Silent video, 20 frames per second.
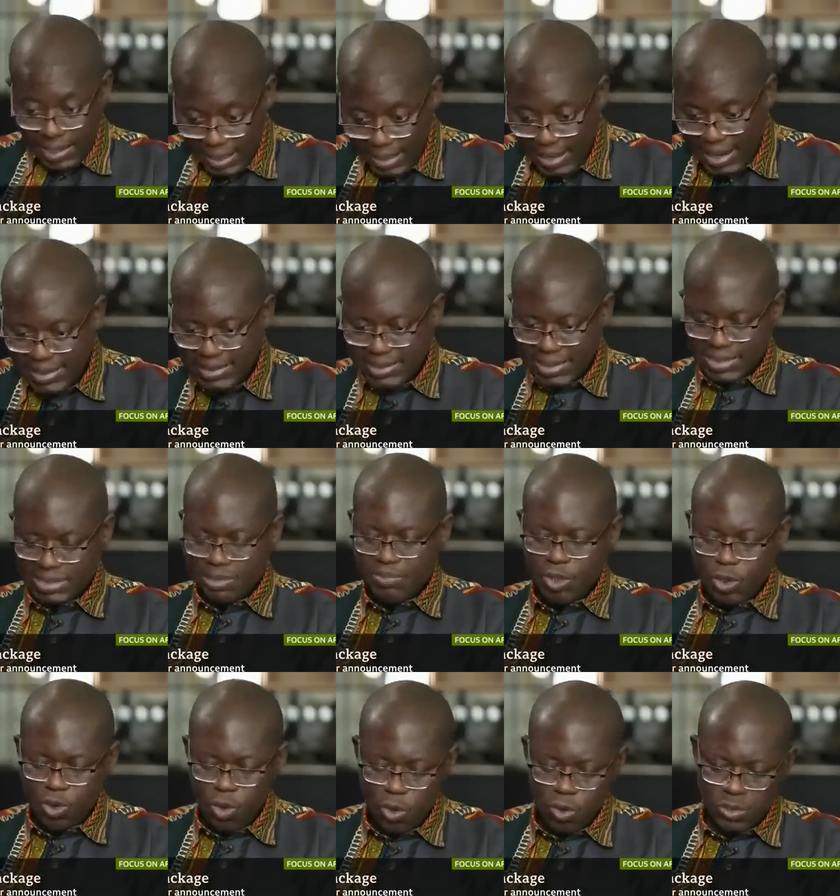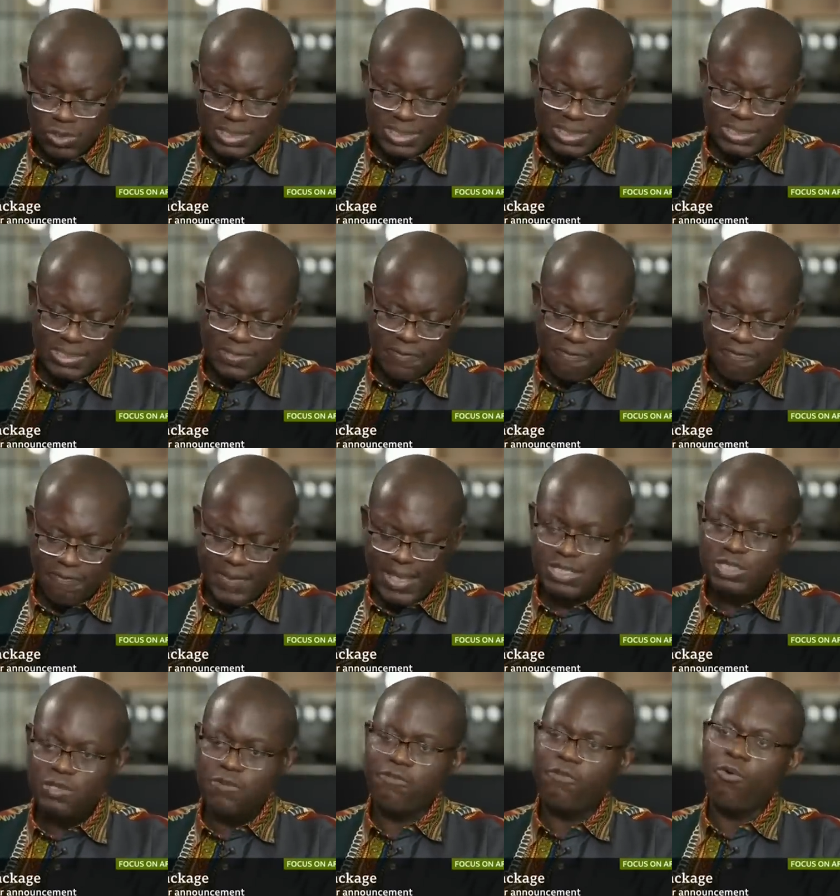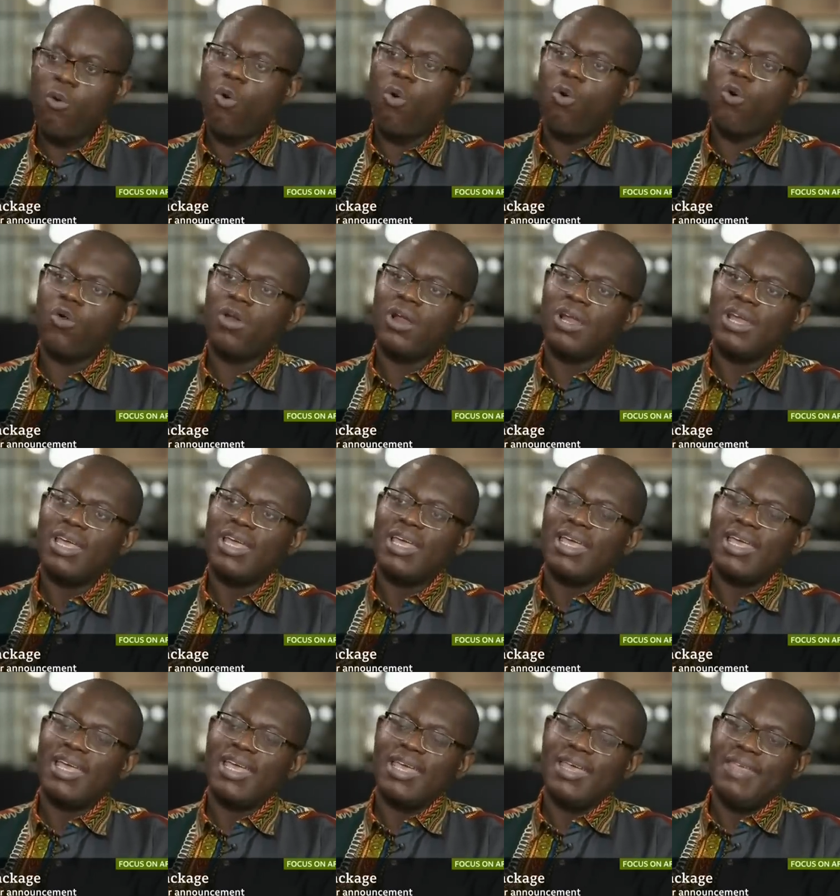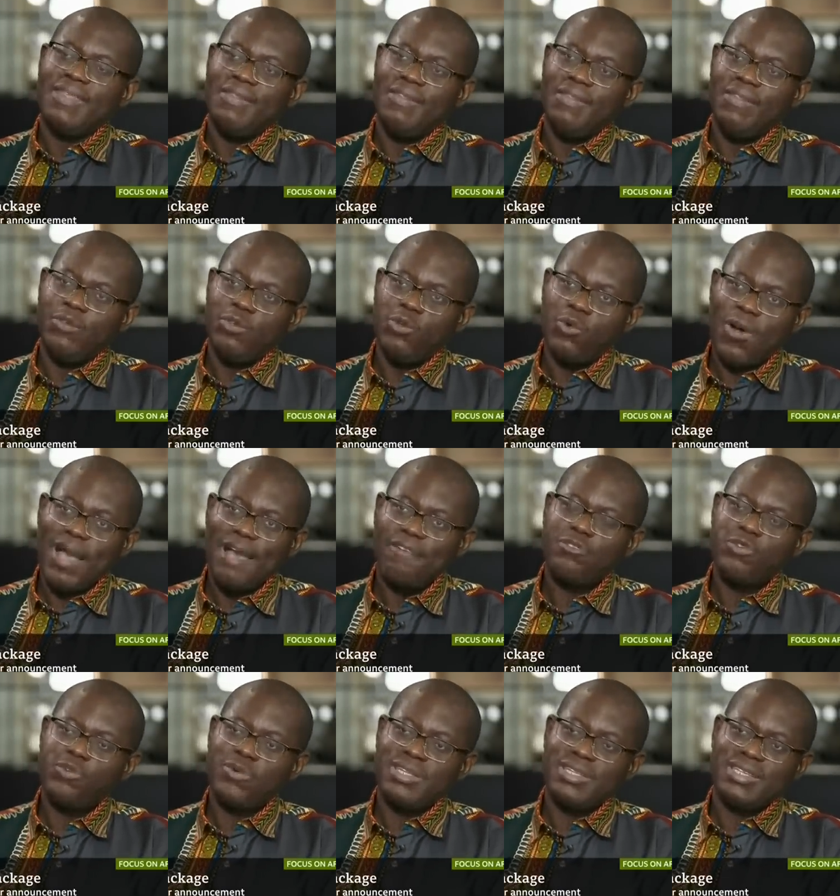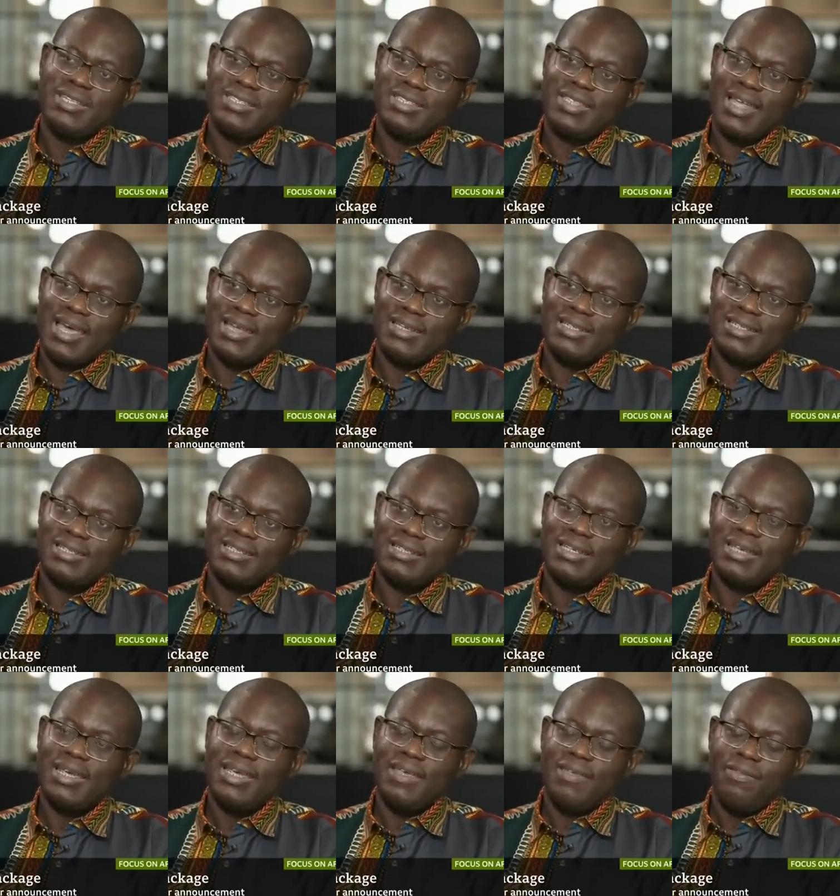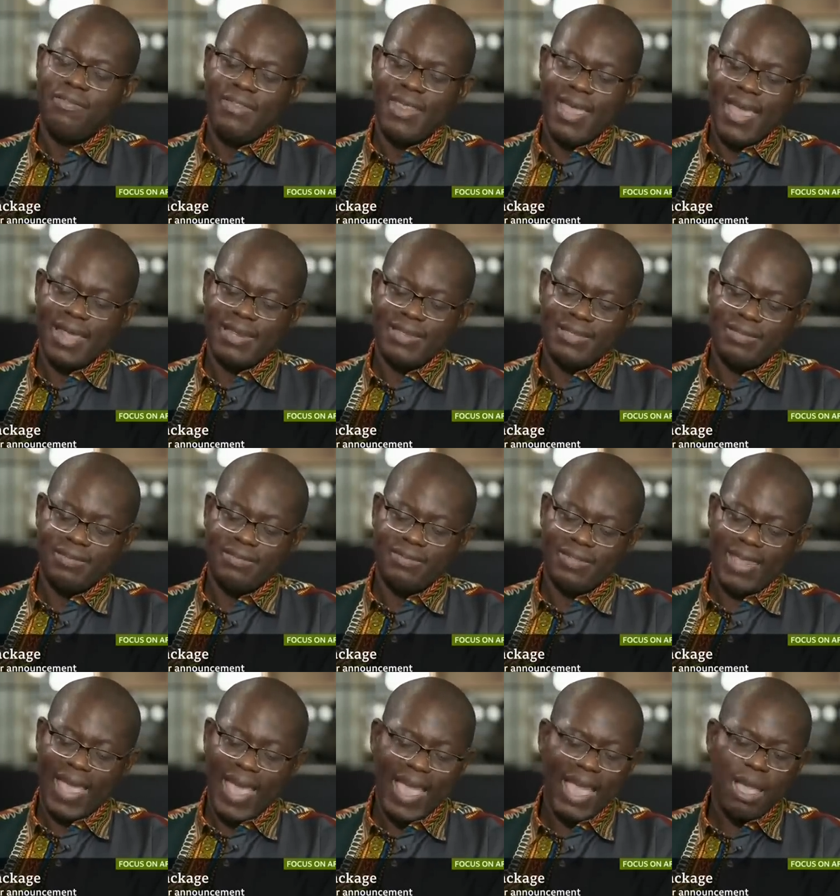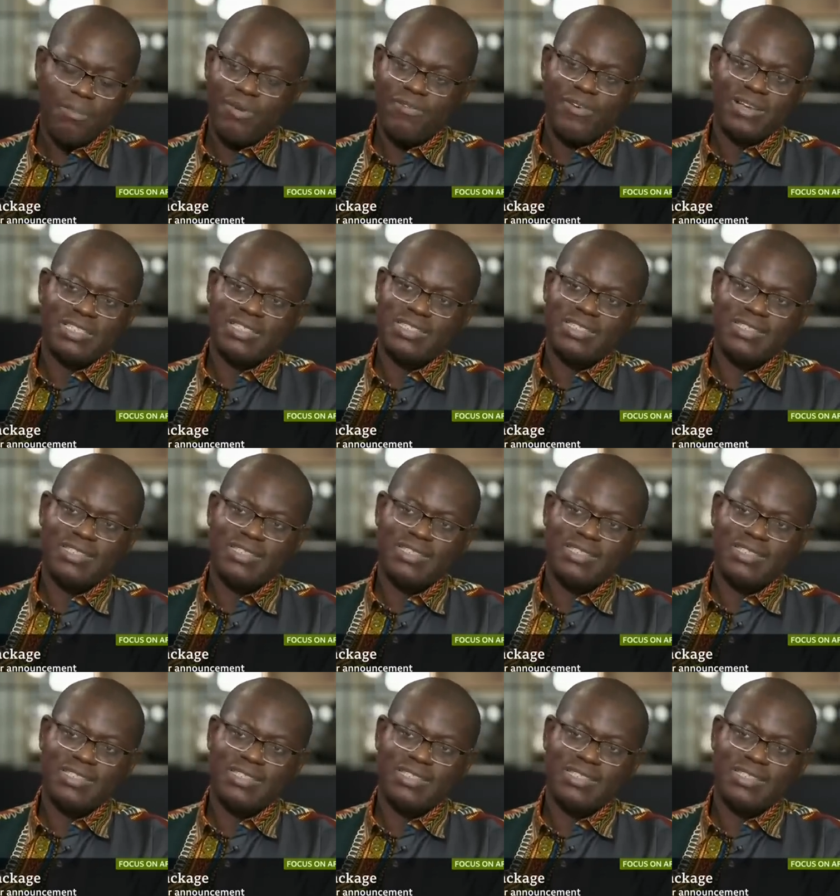In essence, because first of all, you have to understand that the IMF has